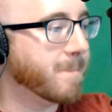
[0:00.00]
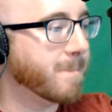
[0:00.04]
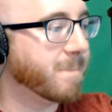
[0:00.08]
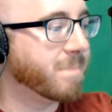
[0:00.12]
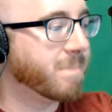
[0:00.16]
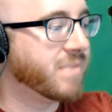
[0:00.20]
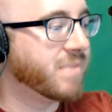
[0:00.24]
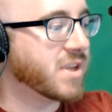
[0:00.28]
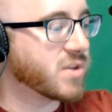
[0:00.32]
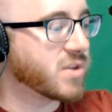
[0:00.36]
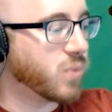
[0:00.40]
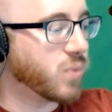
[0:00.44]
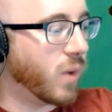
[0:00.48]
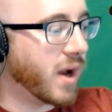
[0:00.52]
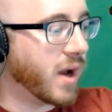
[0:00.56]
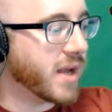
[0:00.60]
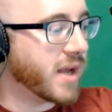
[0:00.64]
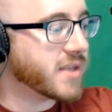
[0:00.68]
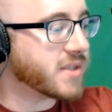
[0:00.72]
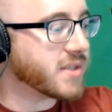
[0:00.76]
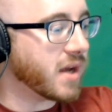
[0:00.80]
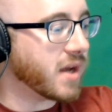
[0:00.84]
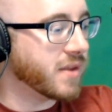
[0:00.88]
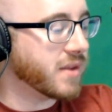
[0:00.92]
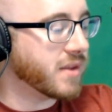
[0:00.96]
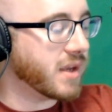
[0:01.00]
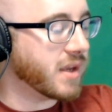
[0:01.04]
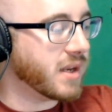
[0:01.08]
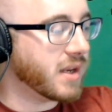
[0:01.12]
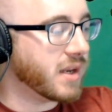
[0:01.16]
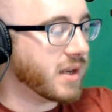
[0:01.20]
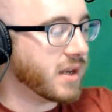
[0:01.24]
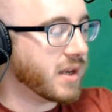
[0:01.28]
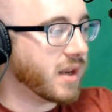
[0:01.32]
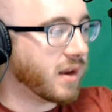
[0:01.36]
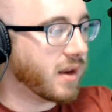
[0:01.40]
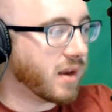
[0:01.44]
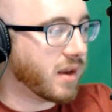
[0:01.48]
This was on the
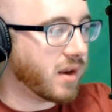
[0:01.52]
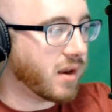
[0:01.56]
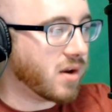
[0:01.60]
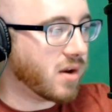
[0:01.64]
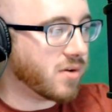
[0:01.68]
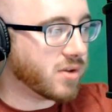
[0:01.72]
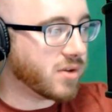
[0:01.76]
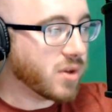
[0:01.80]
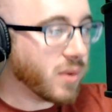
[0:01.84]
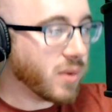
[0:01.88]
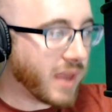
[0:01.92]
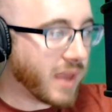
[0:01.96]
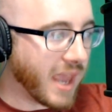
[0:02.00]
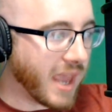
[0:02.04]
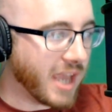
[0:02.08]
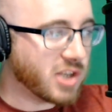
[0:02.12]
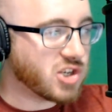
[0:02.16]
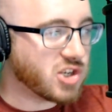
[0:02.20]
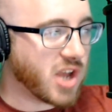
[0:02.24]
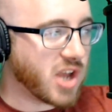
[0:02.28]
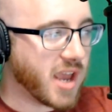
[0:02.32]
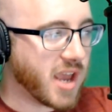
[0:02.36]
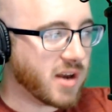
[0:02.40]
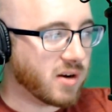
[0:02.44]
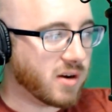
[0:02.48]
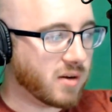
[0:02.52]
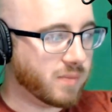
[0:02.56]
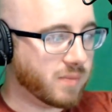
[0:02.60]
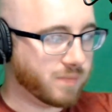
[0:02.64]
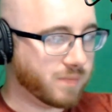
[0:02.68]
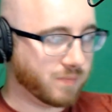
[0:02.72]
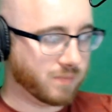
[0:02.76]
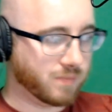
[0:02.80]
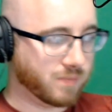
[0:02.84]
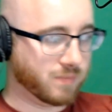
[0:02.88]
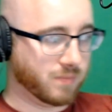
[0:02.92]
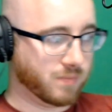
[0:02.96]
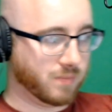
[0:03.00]
Nintendo UK channel,
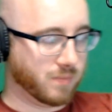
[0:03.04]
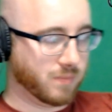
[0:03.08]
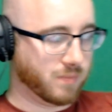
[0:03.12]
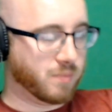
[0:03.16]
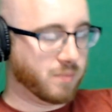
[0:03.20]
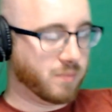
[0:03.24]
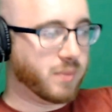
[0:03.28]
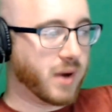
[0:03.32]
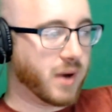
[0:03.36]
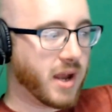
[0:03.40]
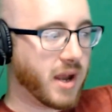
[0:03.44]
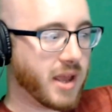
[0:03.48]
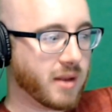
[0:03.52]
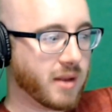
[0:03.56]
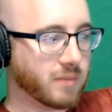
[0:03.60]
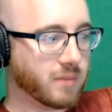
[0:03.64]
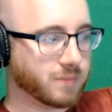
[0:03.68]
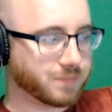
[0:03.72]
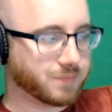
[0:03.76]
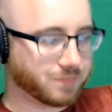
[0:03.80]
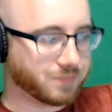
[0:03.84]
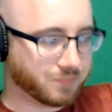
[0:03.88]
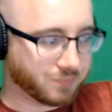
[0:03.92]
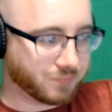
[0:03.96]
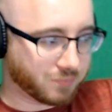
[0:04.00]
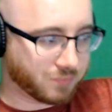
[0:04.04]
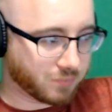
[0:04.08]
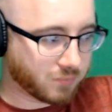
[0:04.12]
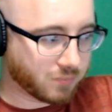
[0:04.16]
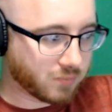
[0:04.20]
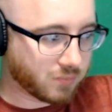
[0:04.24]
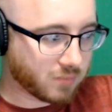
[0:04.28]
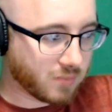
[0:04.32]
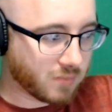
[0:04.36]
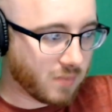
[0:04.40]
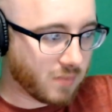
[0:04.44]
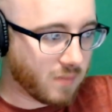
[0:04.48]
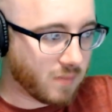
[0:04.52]
but
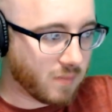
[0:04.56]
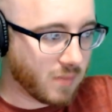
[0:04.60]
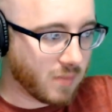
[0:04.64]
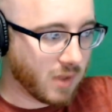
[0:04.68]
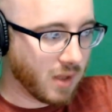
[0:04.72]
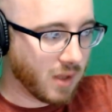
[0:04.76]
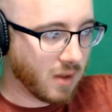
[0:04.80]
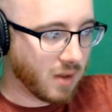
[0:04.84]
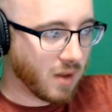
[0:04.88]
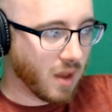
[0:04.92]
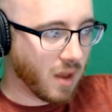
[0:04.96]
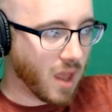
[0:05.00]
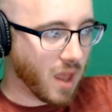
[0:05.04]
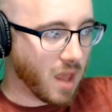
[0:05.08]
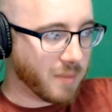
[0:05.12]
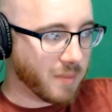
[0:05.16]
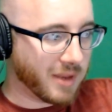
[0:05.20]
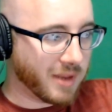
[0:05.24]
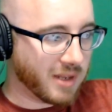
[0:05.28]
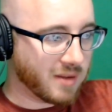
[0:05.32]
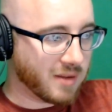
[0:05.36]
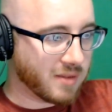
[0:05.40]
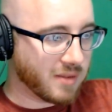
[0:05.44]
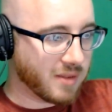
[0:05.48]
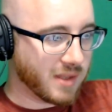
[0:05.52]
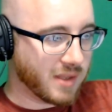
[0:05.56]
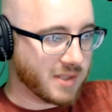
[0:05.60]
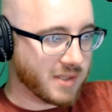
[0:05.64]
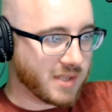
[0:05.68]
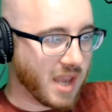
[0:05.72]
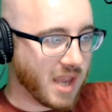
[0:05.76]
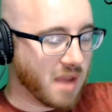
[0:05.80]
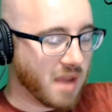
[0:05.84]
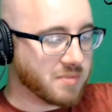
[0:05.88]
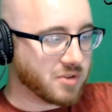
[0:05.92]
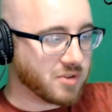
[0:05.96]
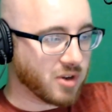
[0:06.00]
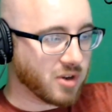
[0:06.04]
I mean, these
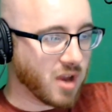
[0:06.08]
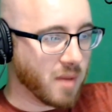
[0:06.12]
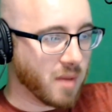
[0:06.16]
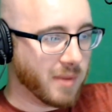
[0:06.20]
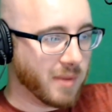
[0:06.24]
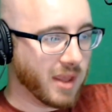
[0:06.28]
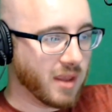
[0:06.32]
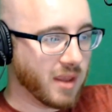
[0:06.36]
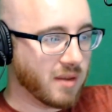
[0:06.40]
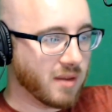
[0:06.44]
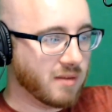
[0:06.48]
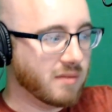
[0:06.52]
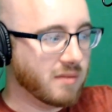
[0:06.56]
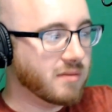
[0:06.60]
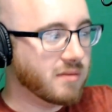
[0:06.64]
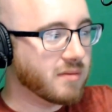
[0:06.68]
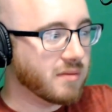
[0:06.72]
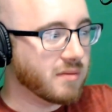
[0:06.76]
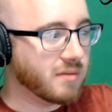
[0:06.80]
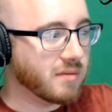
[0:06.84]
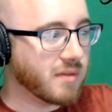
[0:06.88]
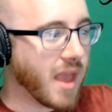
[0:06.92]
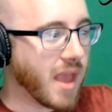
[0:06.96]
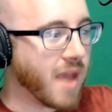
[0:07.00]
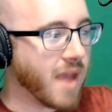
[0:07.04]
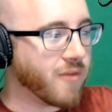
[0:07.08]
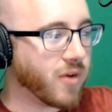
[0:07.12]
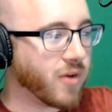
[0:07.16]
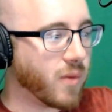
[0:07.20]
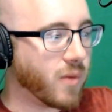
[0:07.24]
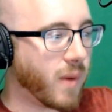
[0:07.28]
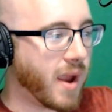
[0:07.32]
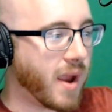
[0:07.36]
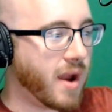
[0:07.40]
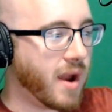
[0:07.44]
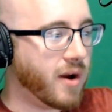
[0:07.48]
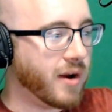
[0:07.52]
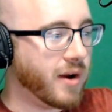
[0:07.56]
games are coming
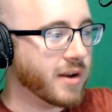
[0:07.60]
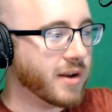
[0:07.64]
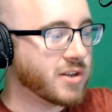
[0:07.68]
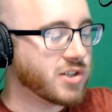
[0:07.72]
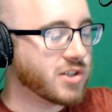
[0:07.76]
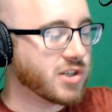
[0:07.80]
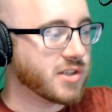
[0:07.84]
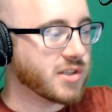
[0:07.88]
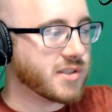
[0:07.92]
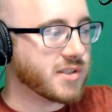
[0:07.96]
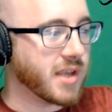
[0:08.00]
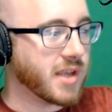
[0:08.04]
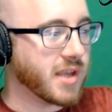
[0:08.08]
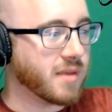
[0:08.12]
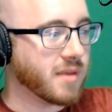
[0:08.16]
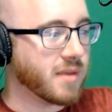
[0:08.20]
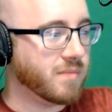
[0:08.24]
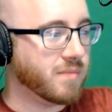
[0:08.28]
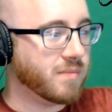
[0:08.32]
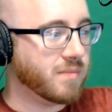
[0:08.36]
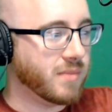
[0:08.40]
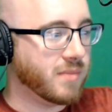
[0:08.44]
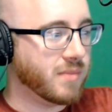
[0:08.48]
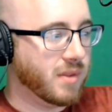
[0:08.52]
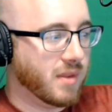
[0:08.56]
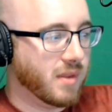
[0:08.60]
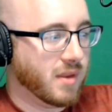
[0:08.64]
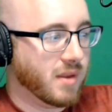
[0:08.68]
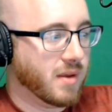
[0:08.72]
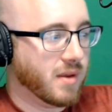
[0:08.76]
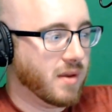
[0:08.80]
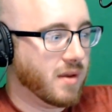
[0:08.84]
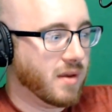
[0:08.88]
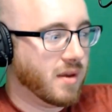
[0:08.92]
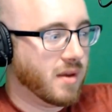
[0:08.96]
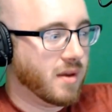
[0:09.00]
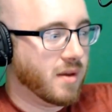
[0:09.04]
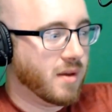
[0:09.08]
everywhere. It's just like
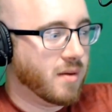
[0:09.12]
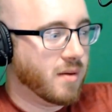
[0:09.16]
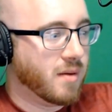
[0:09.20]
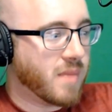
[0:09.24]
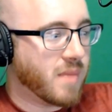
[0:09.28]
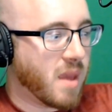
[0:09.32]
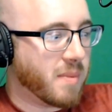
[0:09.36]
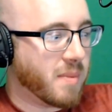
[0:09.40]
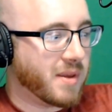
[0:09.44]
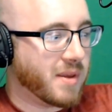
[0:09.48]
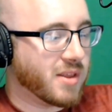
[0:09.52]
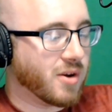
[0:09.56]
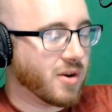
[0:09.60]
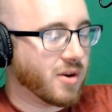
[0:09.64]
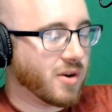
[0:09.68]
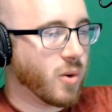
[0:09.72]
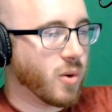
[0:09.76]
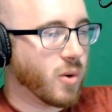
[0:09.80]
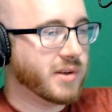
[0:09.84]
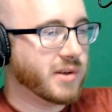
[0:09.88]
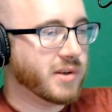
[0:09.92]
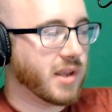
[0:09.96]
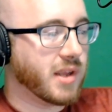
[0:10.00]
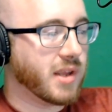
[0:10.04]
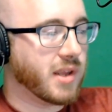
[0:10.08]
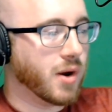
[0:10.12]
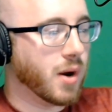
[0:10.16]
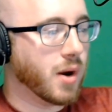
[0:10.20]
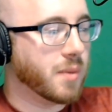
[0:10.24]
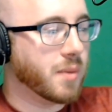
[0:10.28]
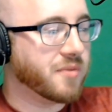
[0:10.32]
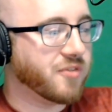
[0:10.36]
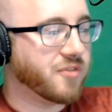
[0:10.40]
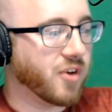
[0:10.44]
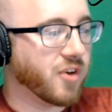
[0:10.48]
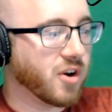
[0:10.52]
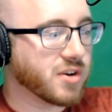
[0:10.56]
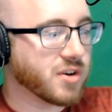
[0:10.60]
maybe they're going to Europe
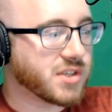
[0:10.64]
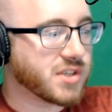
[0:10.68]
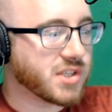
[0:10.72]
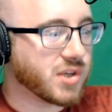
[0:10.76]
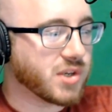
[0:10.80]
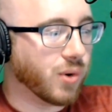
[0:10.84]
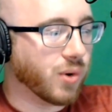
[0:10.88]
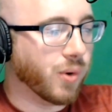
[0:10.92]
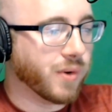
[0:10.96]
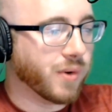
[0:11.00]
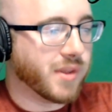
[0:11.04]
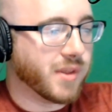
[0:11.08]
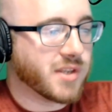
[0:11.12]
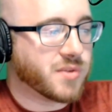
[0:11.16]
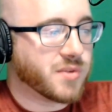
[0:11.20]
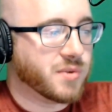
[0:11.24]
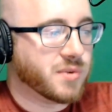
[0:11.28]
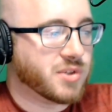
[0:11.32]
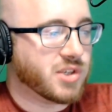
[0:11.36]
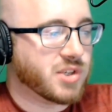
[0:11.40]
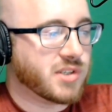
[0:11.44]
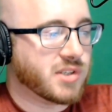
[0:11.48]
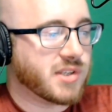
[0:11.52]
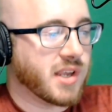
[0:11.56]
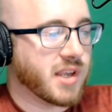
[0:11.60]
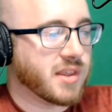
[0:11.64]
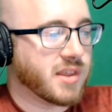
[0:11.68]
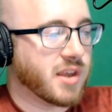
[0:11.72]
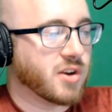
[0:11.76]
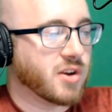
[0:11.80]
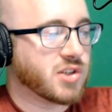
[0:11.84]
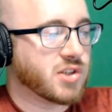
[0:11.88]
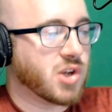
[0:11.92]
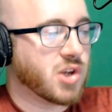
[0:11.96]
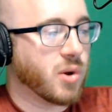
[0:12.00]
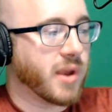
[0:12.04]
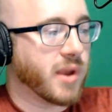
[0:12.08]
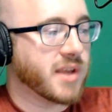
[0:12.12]
first, or this was just like their
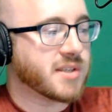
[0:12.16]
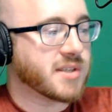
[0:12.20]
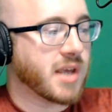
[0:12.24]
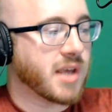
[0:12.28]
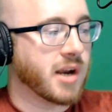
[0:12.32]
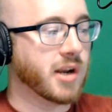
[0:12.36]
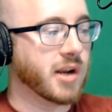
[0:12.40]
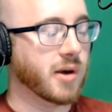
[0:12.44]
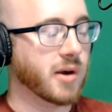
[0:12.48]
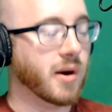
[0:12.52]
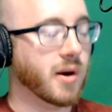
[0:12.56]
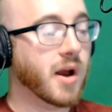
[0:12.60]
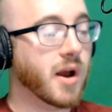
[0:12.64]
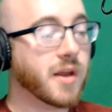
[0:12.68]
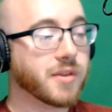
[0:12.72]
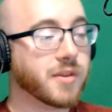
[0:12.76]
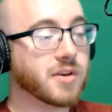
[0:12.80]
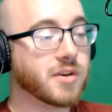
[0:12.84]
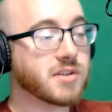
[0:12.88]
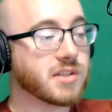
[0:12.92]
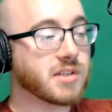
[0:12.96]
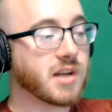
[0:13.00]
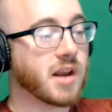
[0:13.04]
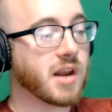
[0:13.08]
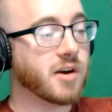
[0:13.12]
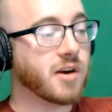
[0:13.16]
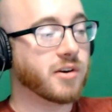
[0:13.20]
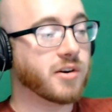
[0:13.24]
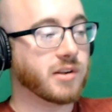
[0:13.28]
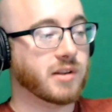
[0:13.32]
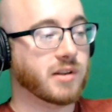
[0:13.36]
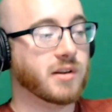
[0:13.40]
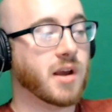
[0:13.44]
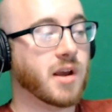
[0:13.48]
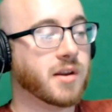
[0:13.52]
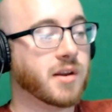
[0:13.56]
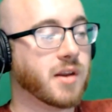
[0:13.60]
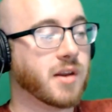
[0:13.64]
showcase. I don't know. There's another
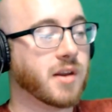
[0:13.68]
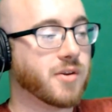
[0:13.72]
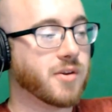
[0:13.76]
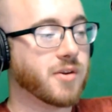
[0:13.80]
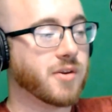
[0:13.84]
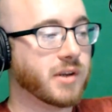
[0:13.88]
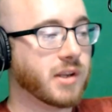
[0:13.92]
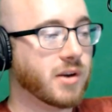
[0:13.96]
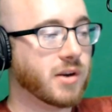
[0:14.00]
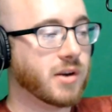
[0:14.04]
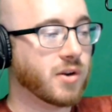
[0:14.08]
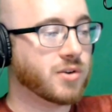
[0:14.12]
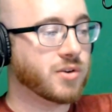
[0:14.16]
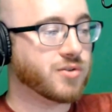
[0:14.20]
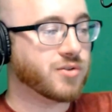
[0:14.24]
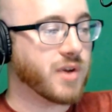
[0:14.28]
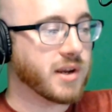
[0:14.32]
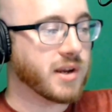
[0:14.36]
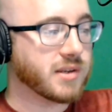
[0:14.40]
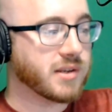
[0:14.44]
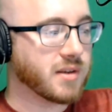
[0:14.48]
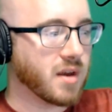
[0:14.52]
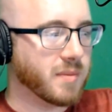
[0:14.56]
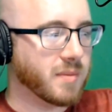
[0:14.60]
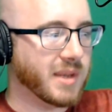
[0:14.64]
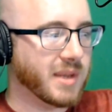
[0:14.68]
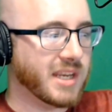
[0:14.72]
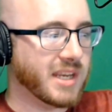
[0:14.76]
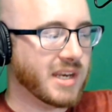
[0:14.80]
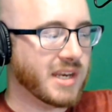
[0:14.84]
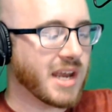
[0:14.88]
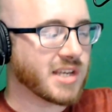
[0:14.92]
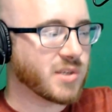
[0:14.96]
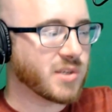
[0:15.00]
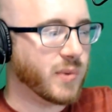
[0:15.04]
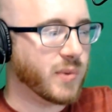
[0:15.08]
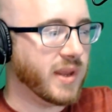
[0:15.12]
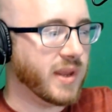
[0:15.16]
Nintendo Direct coming next
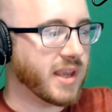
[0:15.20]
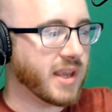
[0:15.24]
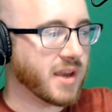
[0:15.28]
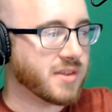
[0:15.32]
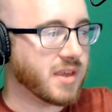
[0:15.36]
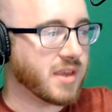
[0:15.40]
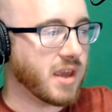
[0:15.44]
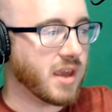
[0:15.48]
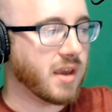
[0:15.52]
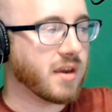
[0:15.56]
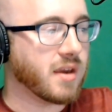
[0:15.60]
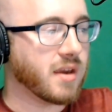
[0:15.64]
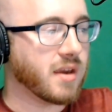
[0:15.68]
week, I think,